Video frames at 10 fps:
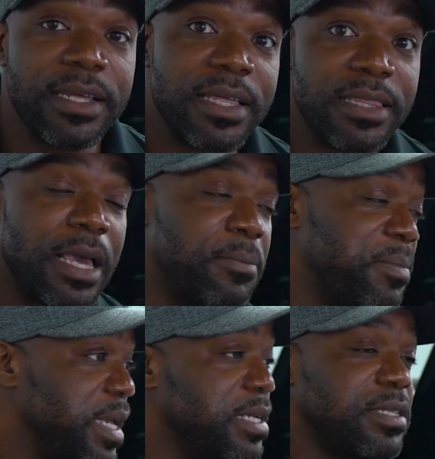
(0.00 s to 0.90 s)
and that
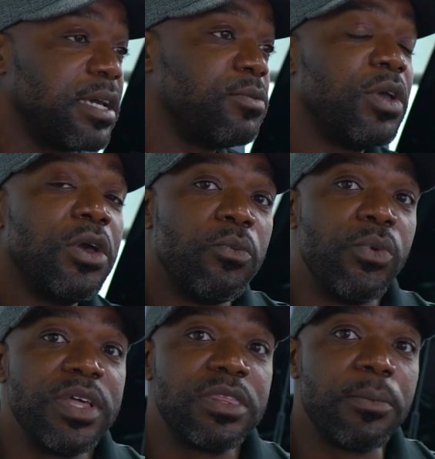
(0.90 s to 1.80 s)
means that
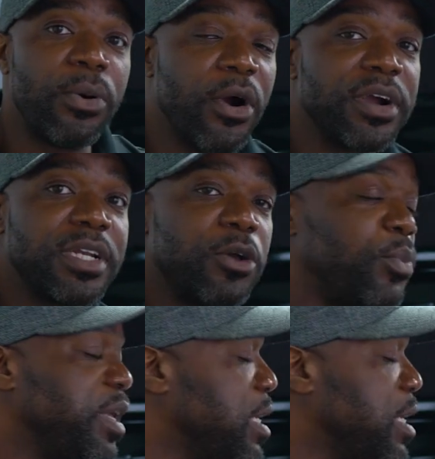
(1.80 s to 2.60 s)
with the part that we